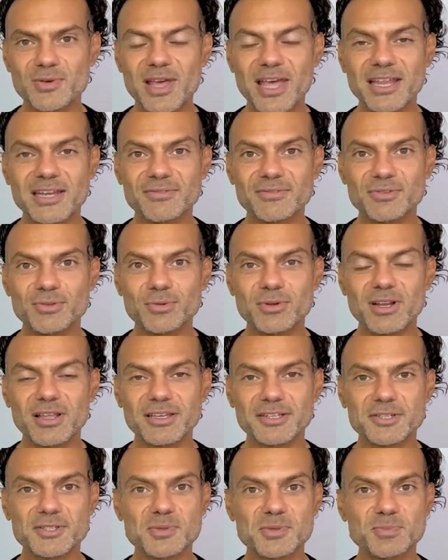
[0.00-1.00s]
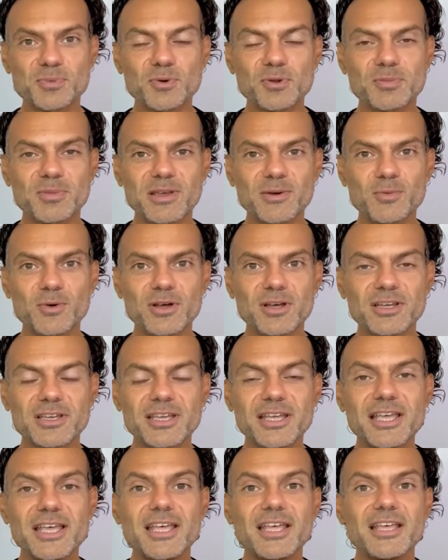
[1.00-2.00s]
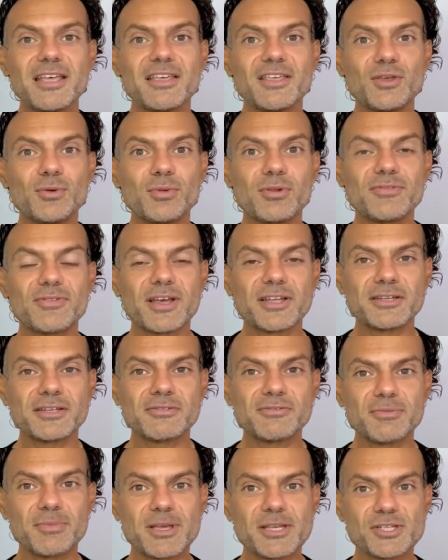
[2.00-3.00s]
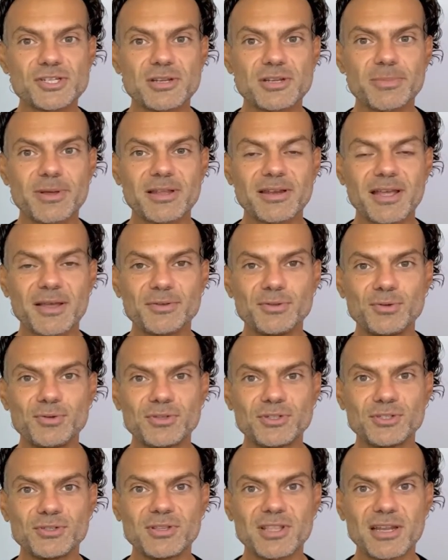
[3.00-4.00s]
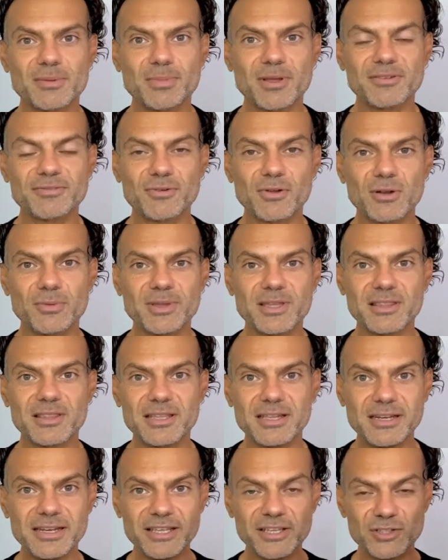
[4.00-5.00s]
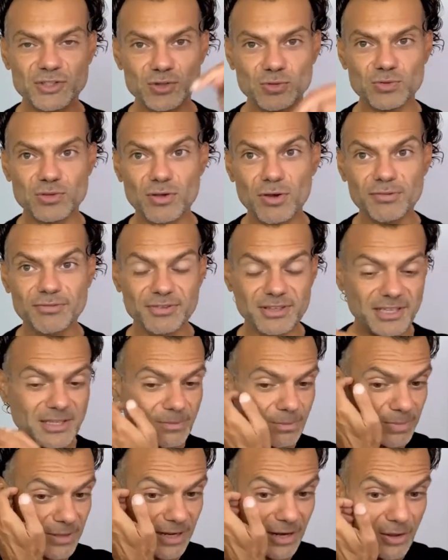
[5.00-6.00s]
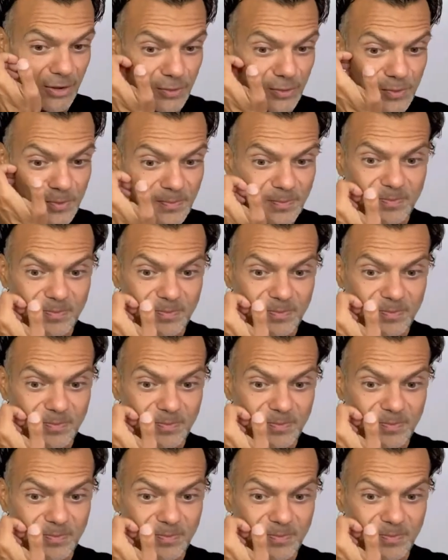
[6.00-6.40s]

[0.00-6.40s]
And if you would like to support my work, you will find information about how you can do that by following the link to Ko-fi below.